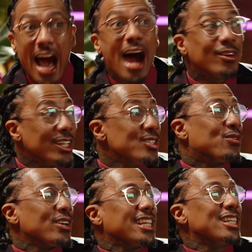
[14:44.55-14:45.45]
How can you
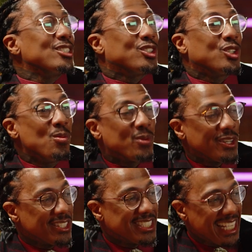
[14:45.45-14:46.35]
forget
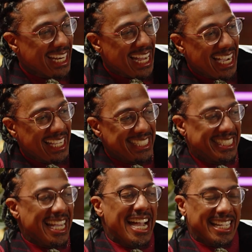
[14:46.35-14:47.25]
Jupiter, Jedi, and
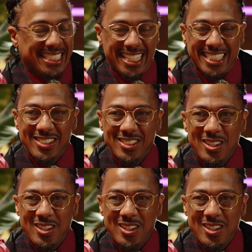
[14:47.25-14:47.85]
Jax? Like, those